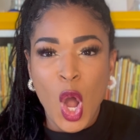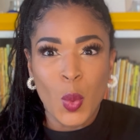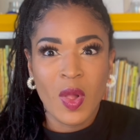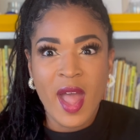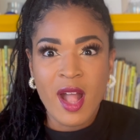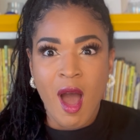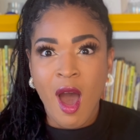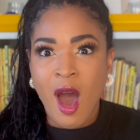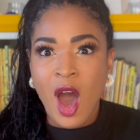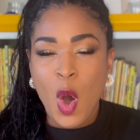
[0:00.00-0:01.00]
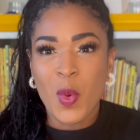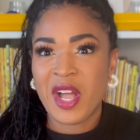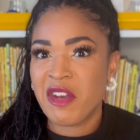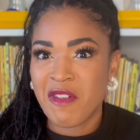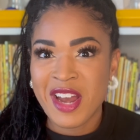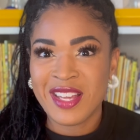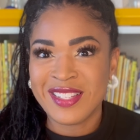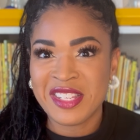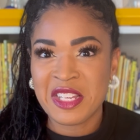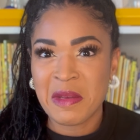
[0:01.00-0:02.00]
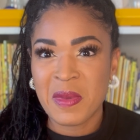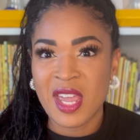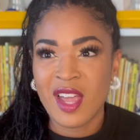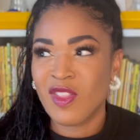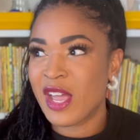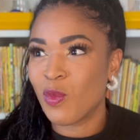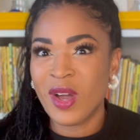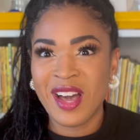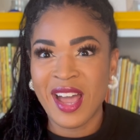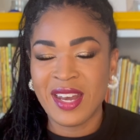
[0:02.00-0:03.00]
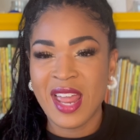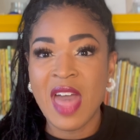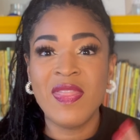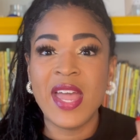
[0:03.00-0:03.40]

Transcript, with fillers: were like, oh, what kind of writing is this gonna be? Like, what kind? And